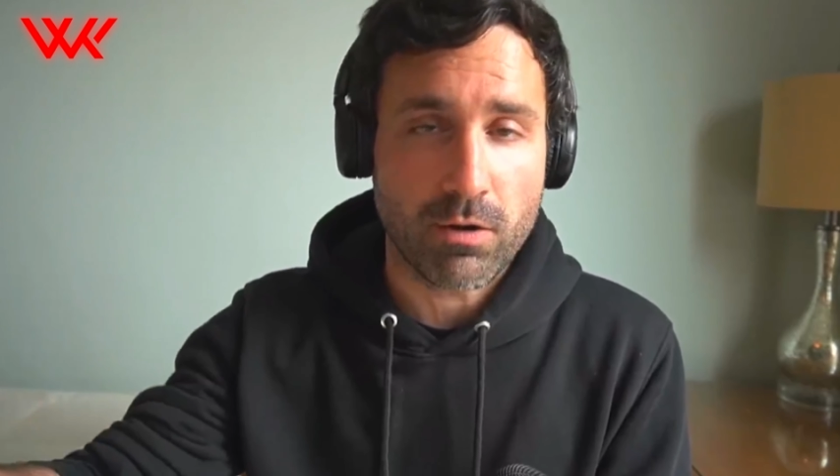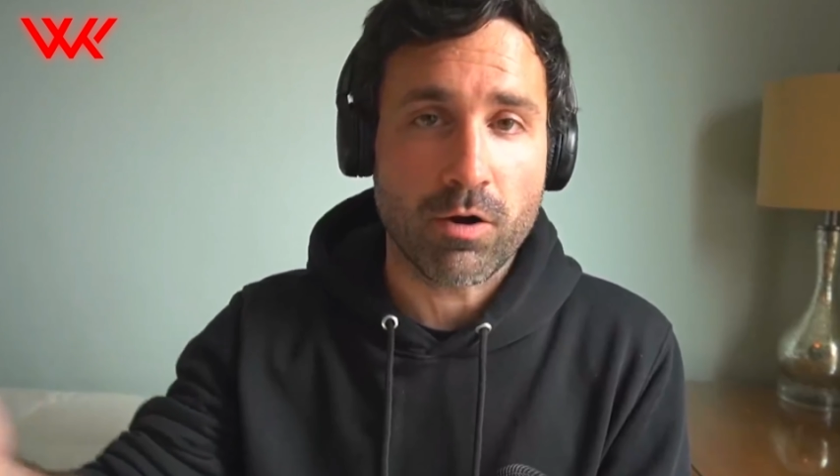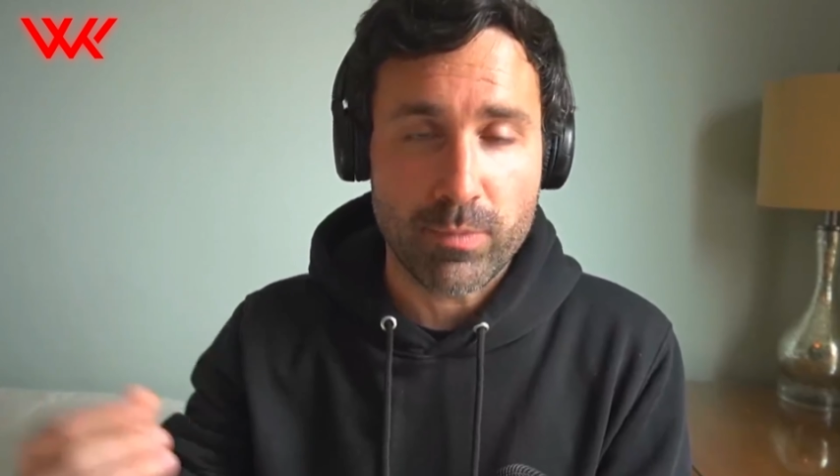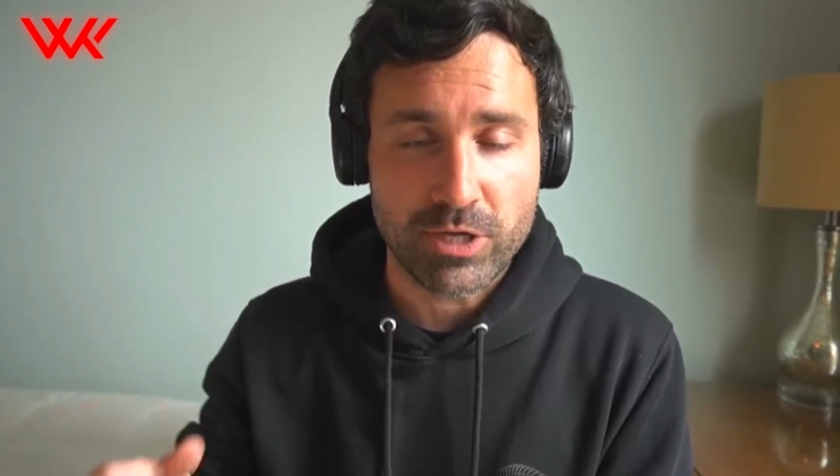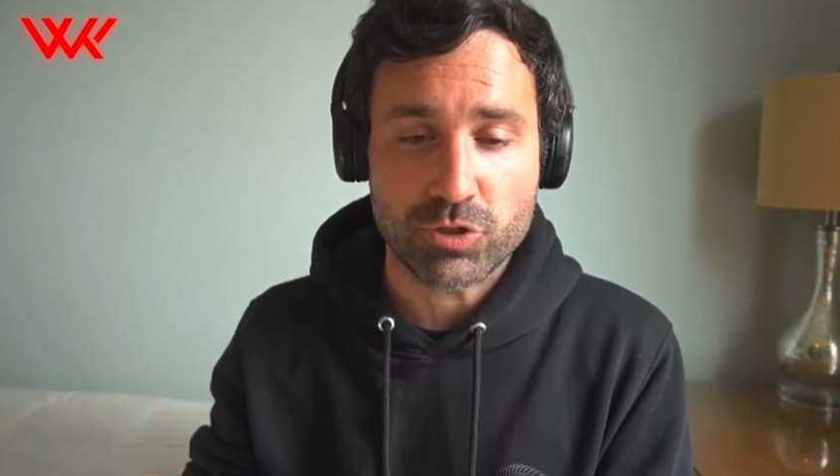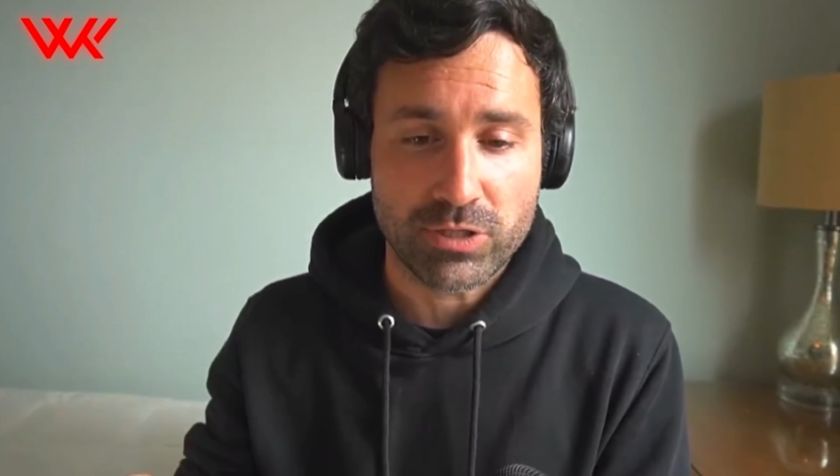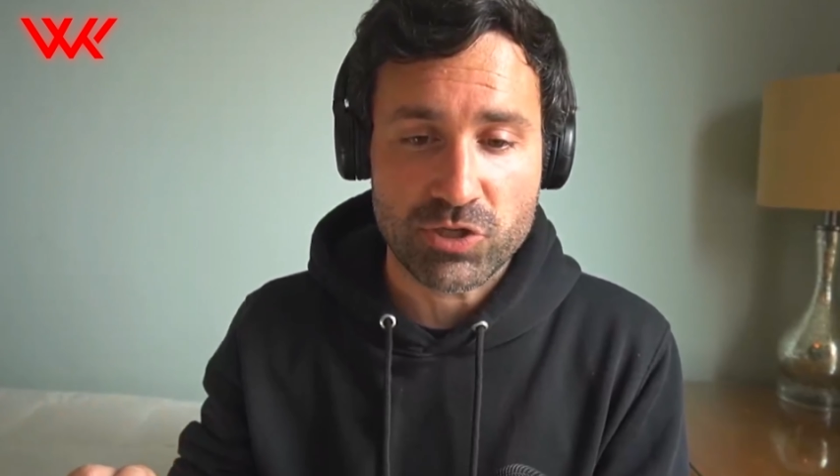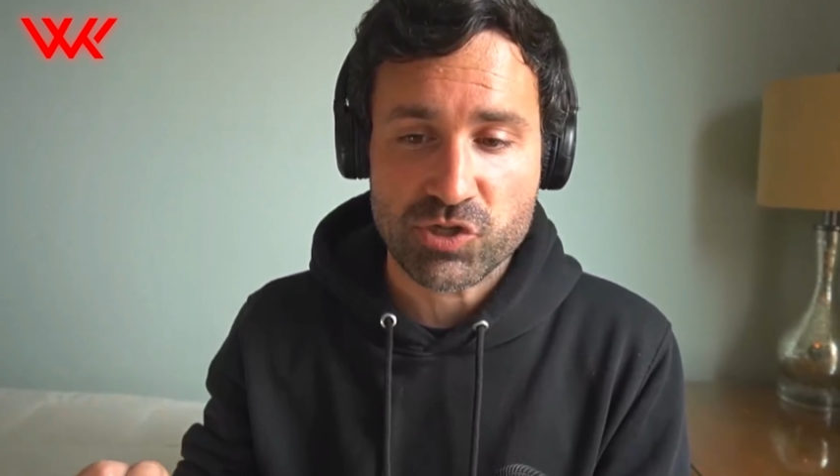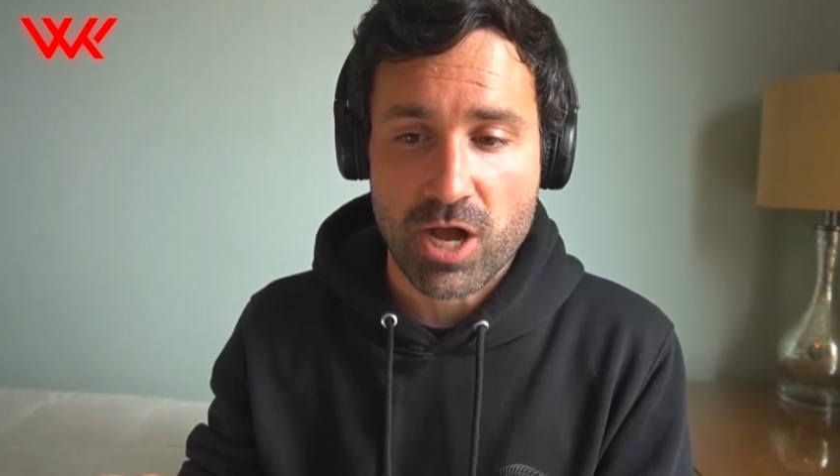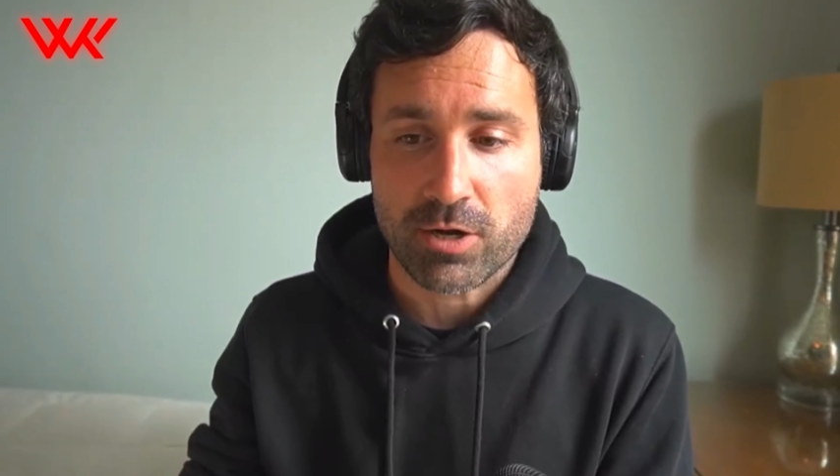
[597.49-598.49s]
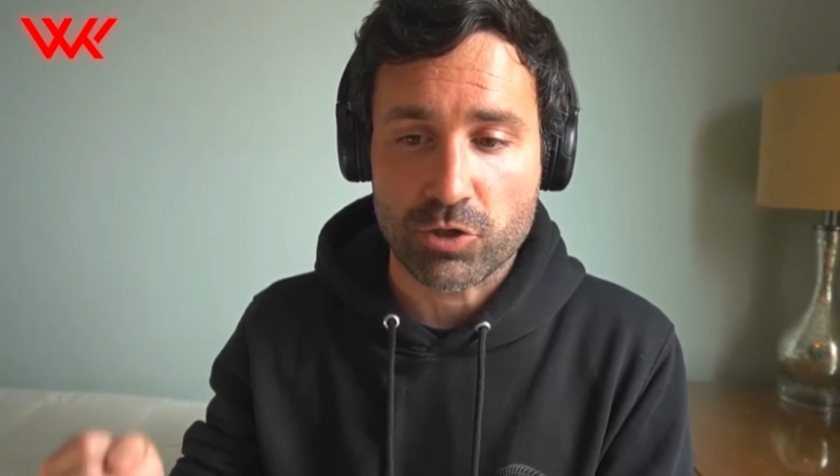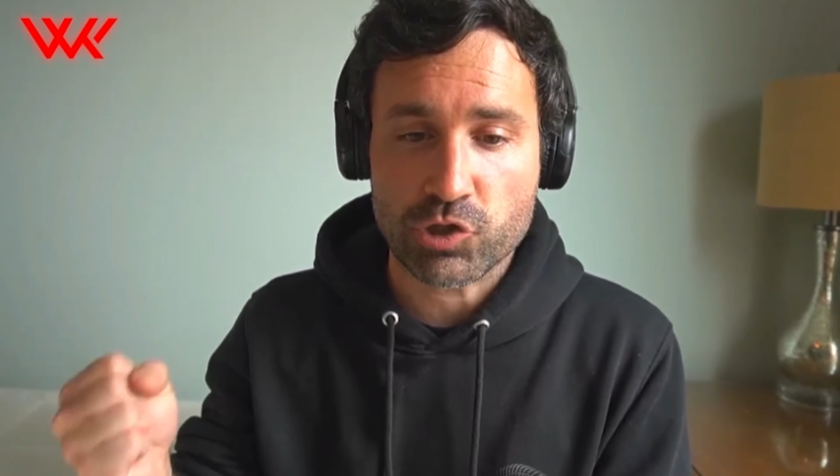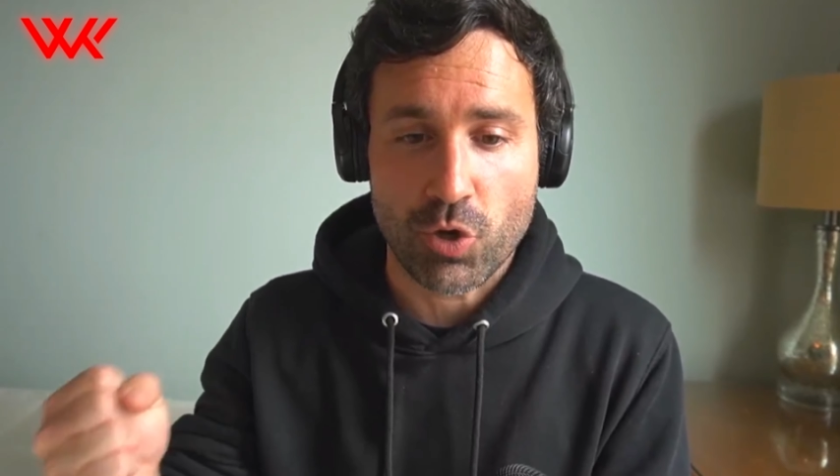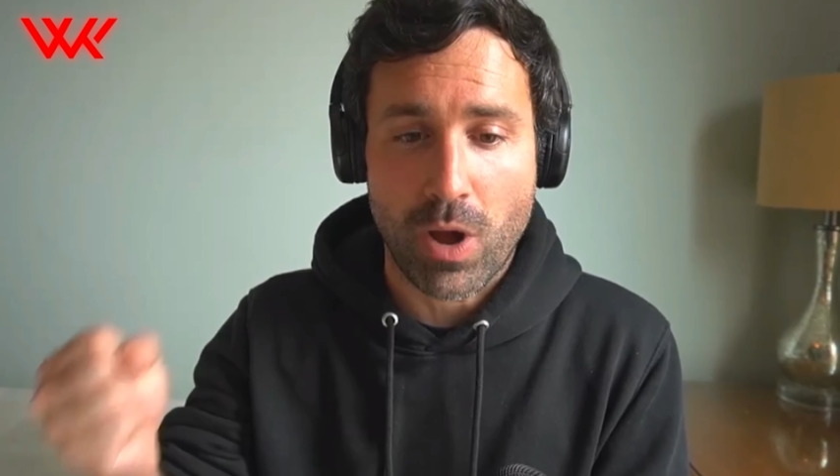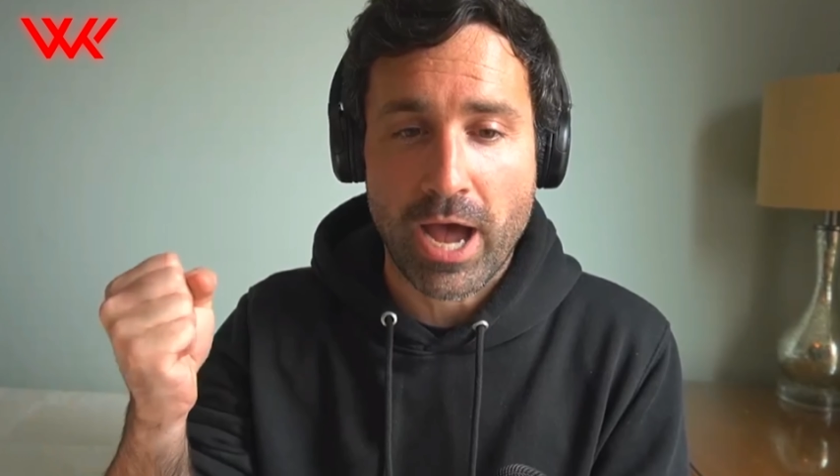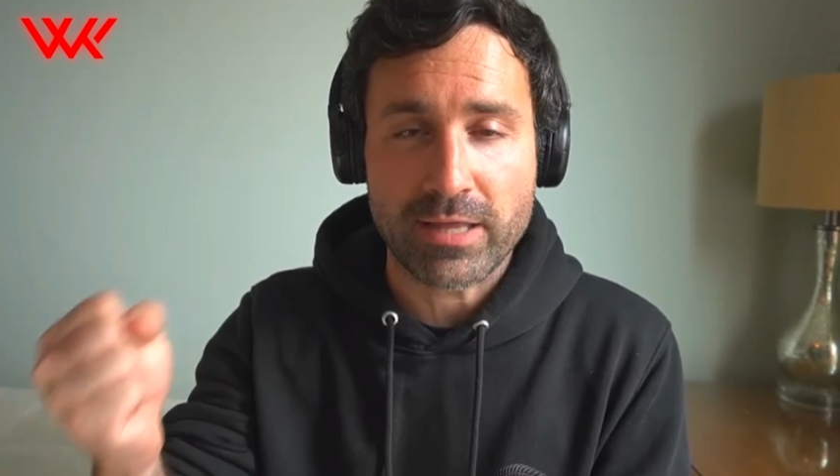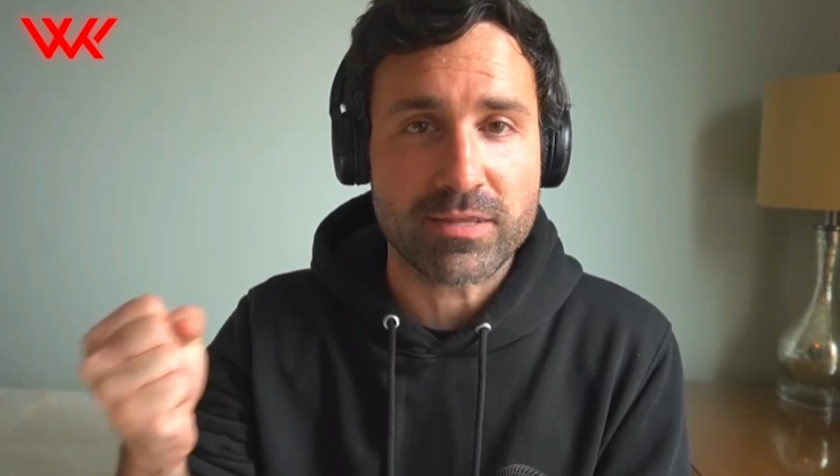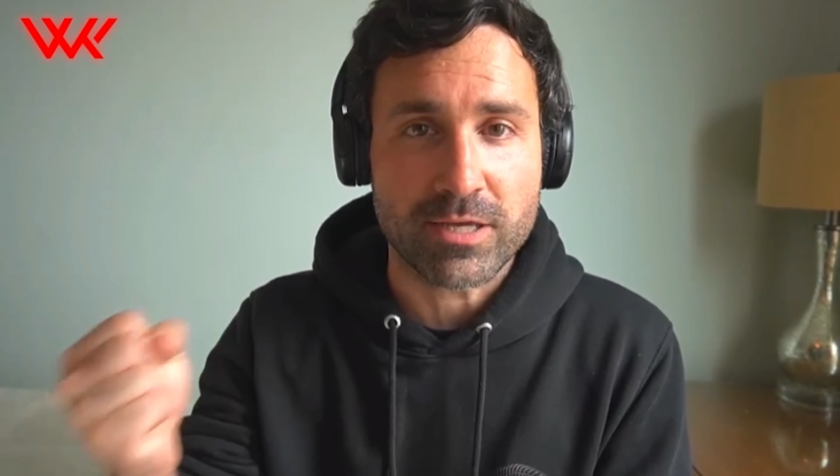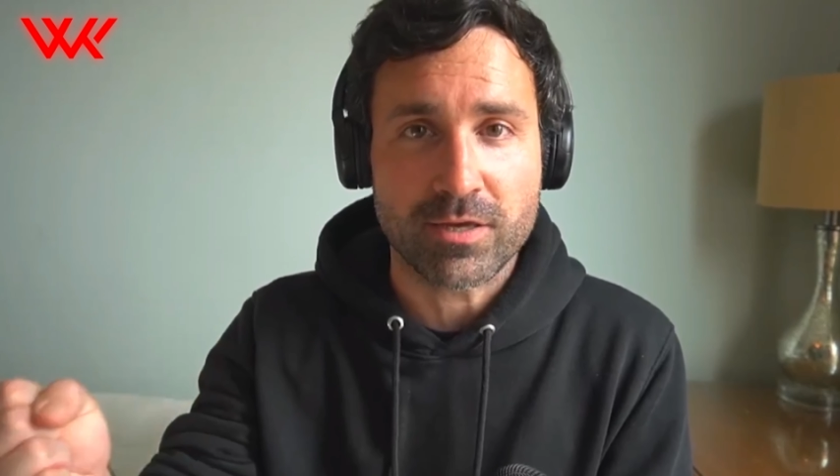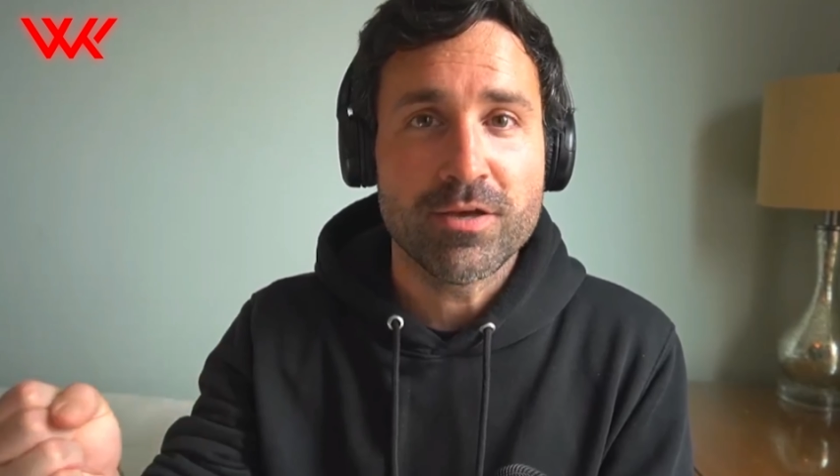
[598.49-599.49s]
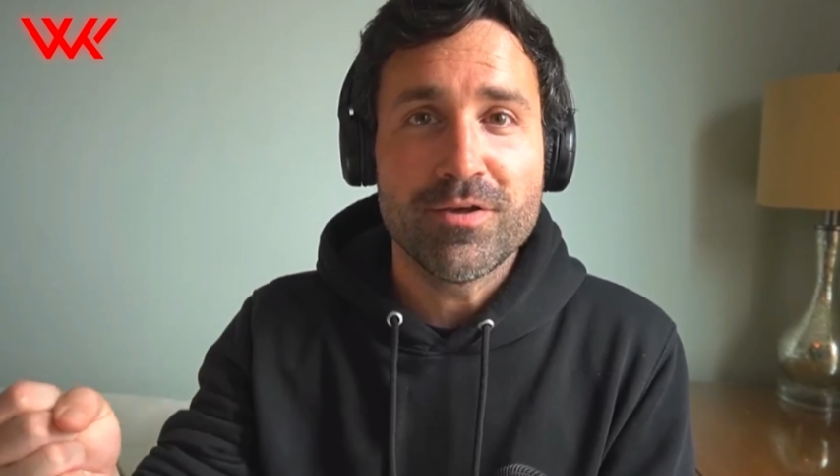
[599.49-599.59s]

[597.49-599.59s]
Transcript: are Major League Soccer. So I think